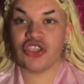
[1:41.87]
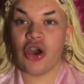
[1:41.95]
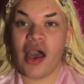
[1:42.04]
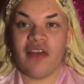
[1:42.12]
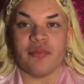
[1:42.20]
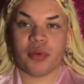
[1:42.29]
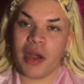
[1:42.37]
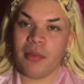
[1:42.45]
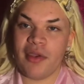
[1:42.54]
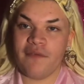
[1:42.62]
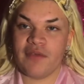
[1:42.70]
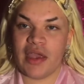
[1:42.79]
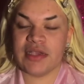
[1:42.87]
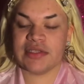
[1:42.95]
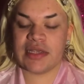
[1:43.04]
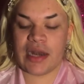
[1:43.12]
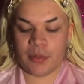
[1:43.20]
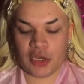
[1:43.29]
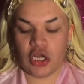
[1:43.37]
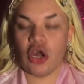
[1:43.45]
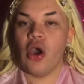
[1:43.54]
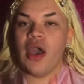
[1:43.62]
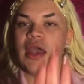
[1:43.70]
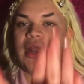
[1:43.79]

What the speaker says: So I've primed my face, and I'm gonna go ahead and